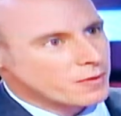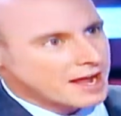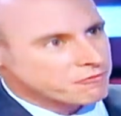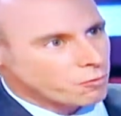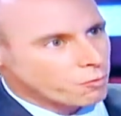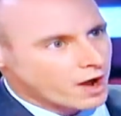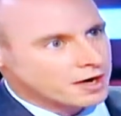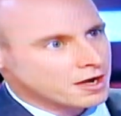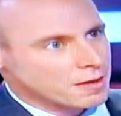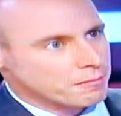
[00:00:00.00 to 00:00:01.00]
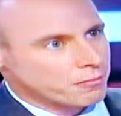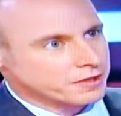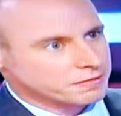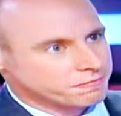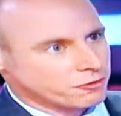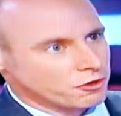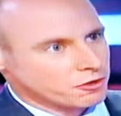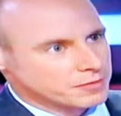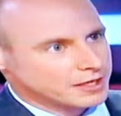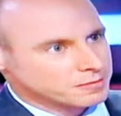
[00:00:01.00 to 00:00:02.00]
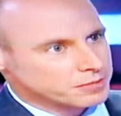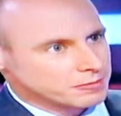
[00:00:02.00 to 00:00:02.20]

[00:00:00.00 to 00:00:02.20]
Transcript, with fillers: We have 1.4 million